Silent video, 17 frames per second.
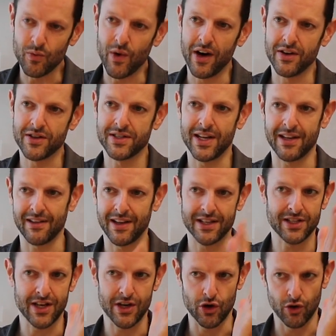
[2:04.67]
where it's like,
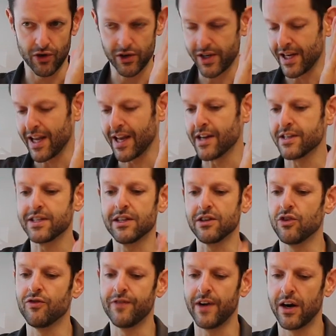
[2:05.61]
let's say you're looking at a
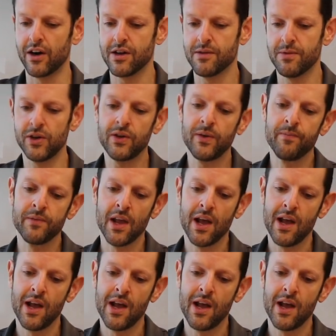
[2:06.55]
single variable